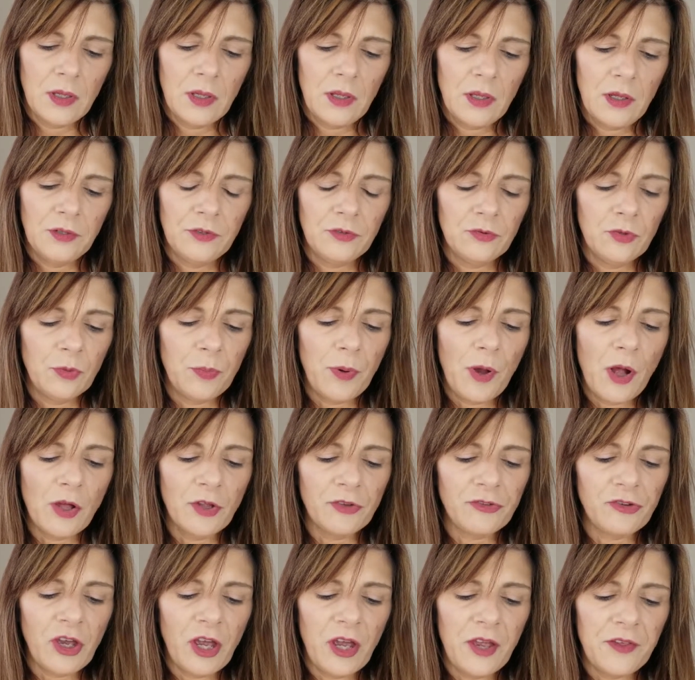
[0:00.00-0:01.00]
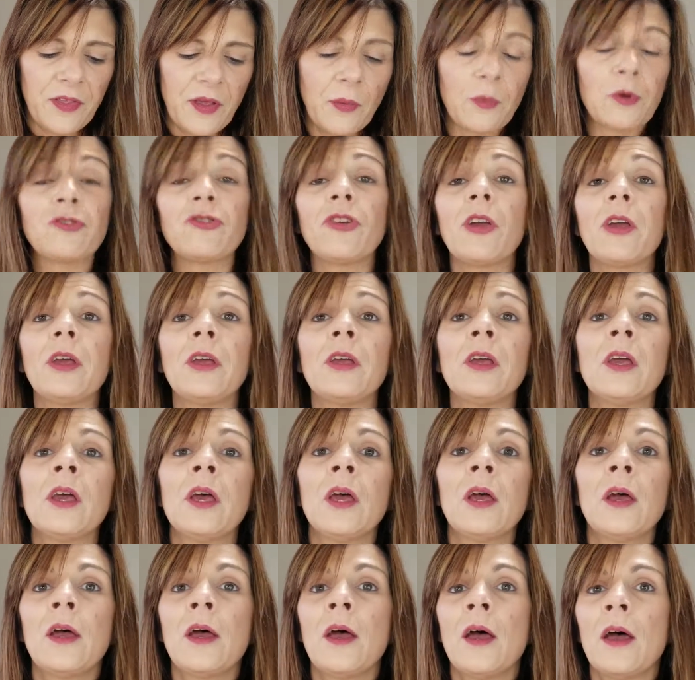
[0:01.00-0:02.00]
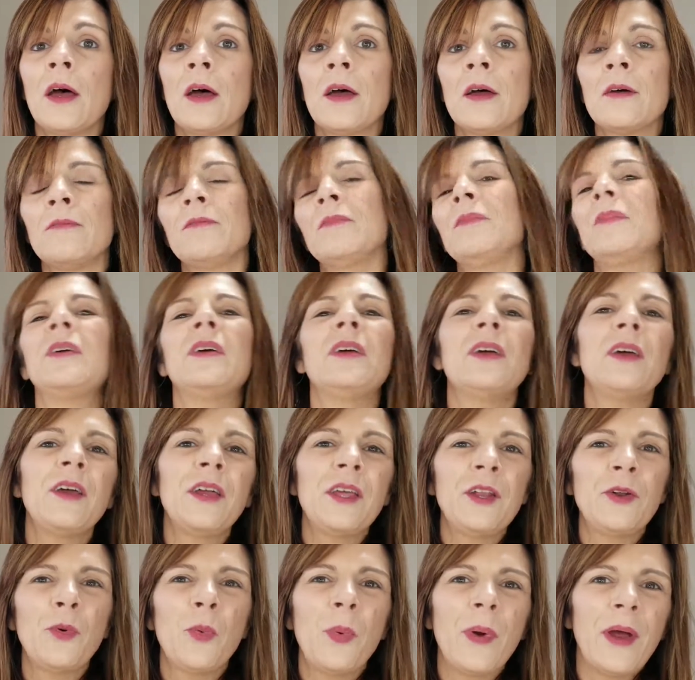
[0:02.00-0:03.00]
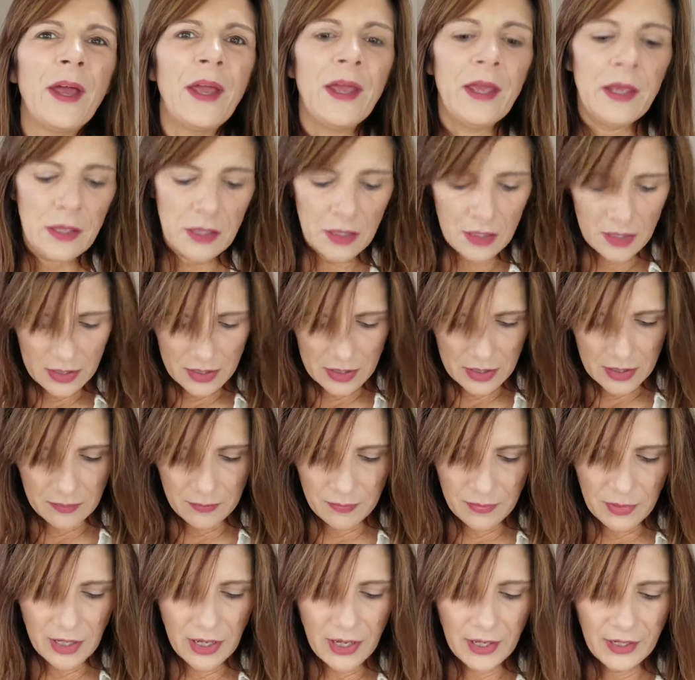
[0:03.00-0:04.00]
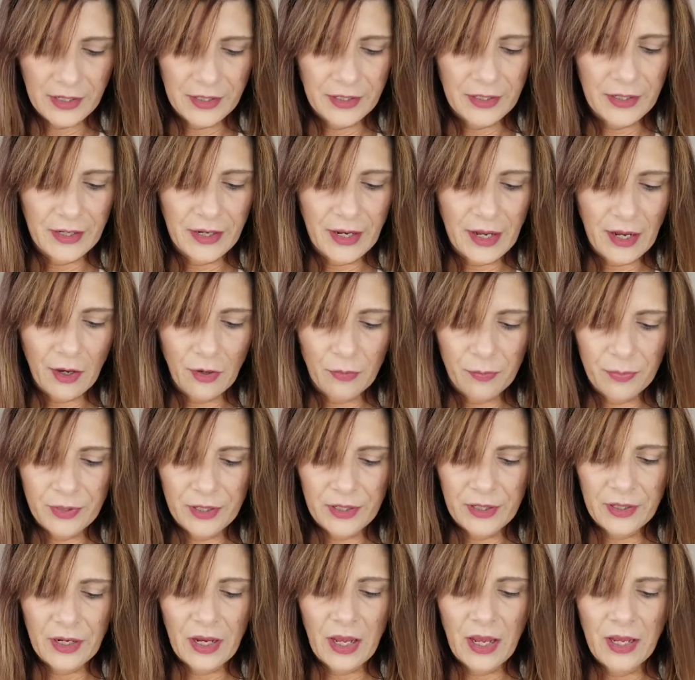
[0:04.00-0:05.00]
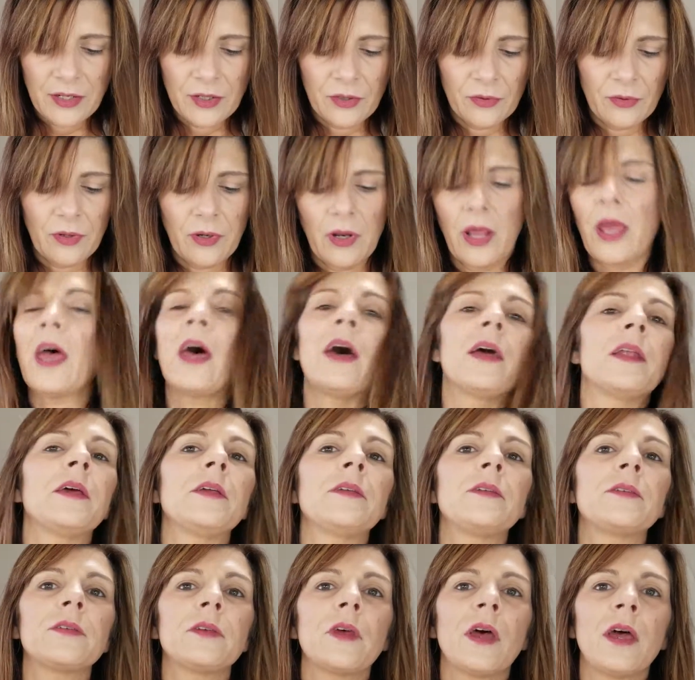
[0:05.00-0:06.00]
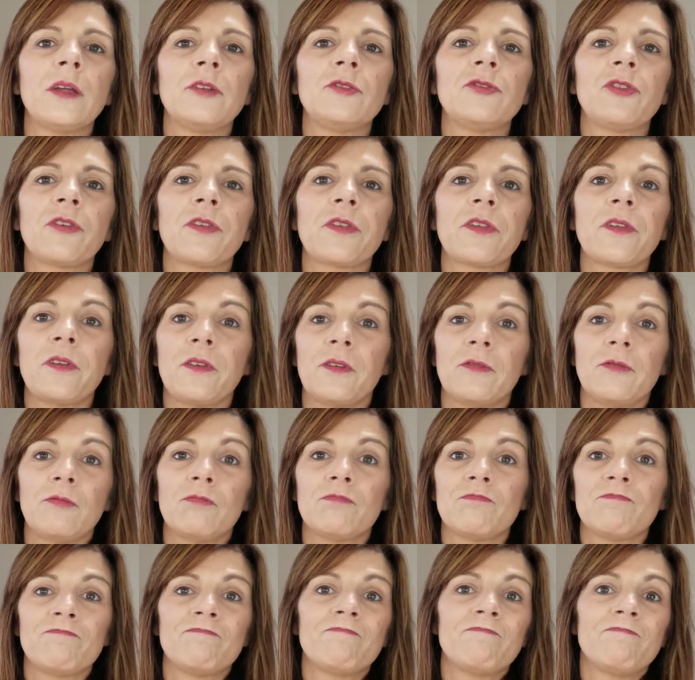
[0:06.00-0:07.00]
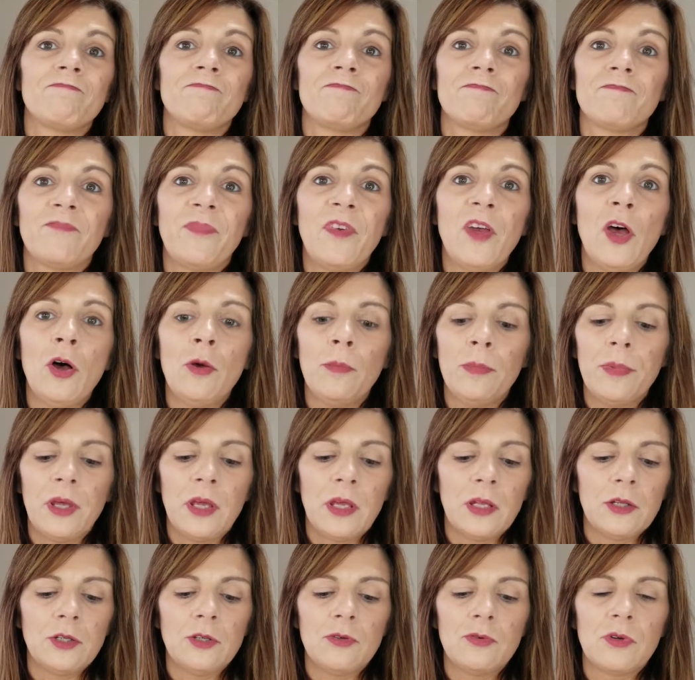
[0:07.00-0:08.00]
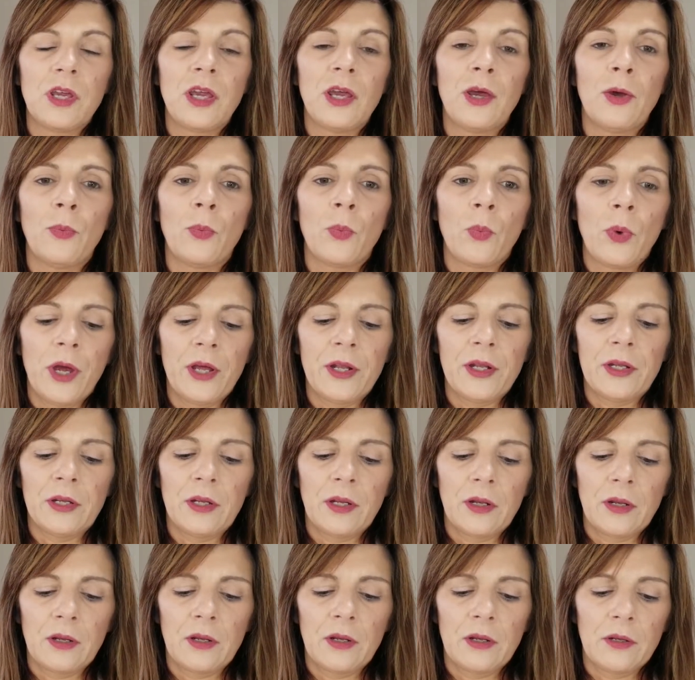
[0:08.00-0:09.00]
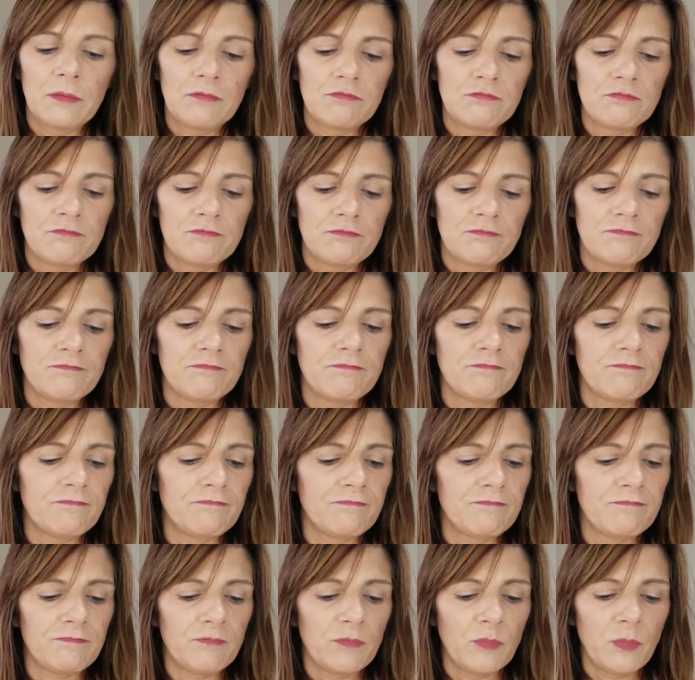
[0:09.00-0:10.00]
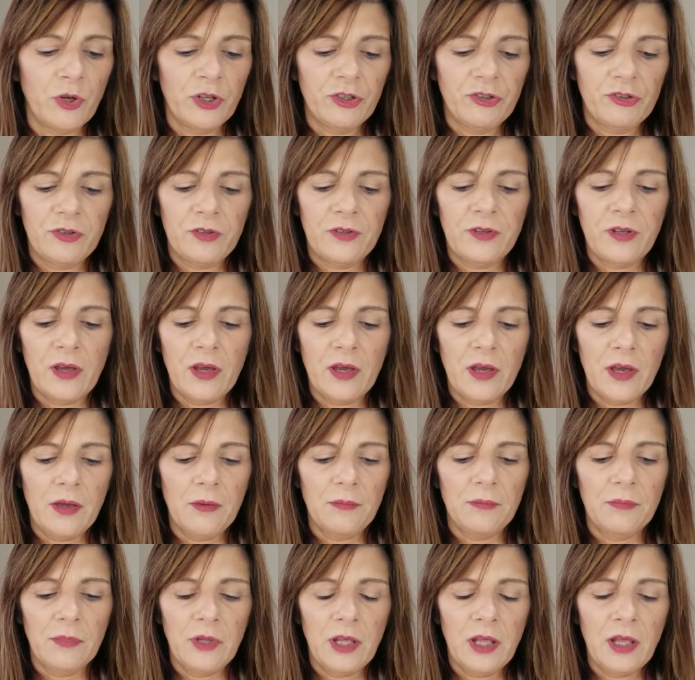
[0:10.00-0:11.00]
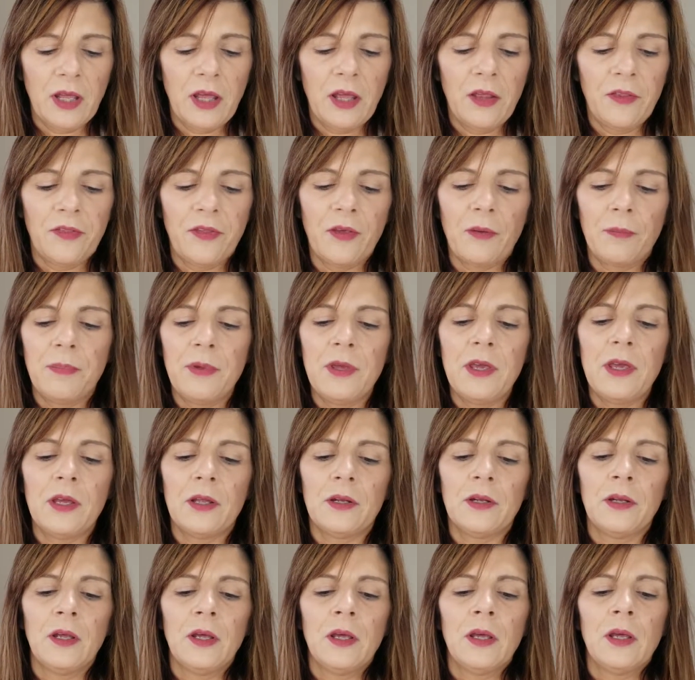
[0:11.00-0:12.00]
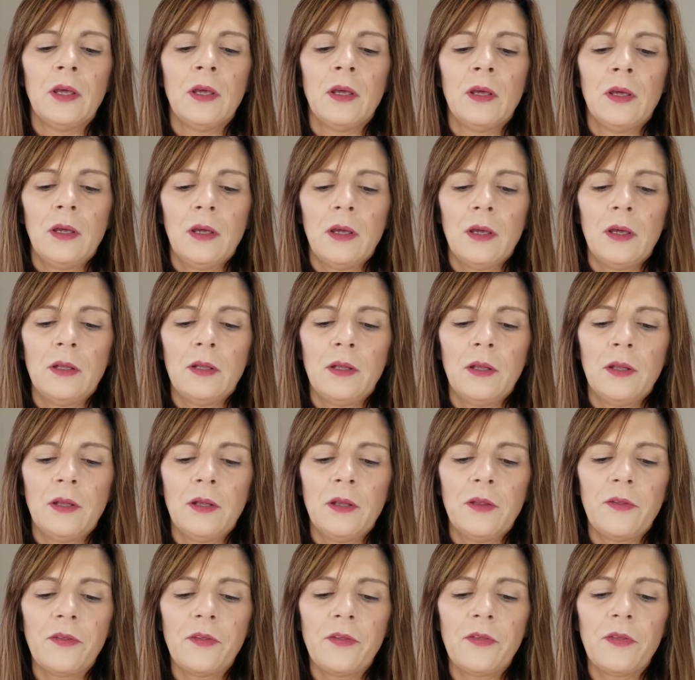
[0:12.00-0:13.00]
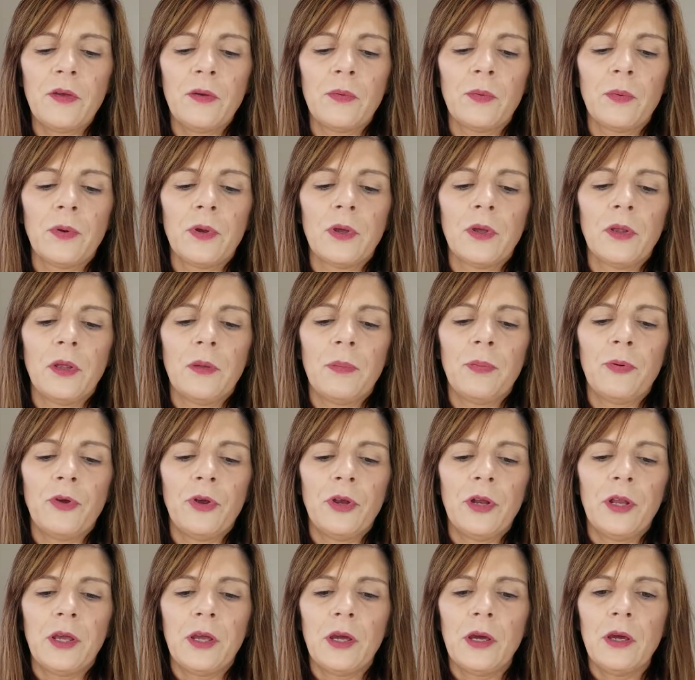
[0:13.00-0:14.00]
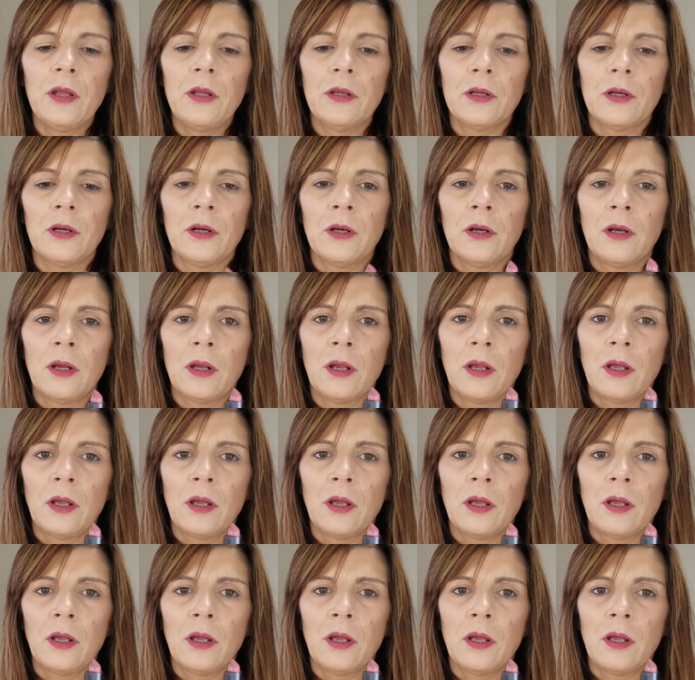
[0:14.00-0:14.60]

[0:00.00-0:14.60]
I do apologize. I wish I, in a way, edit it out, but I don't edit. I just film, and you get what it ends up being. And then this is a really pretty color.